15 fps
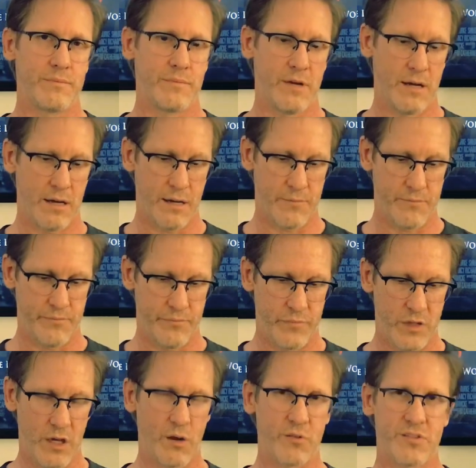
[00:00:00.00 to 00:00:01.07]

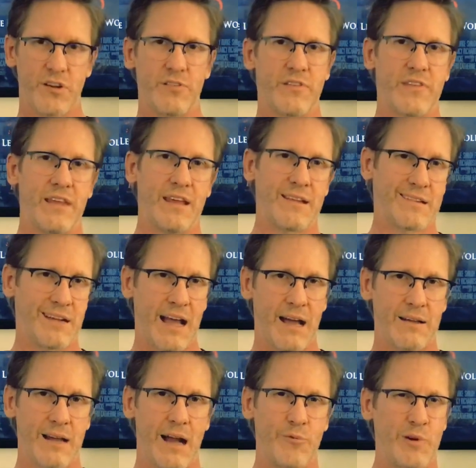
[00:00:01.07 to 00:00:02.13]
certain things, and
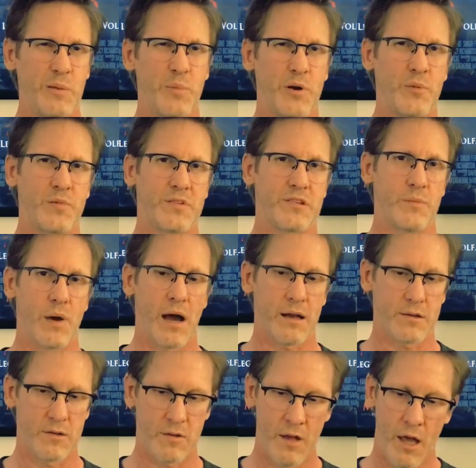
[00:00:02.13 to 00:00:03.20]
I repurpose the
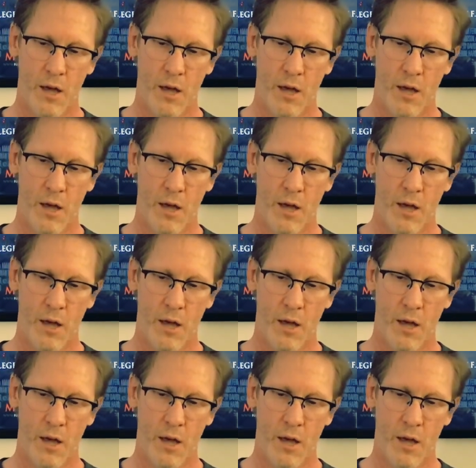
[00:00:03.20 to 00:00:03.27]
boxes,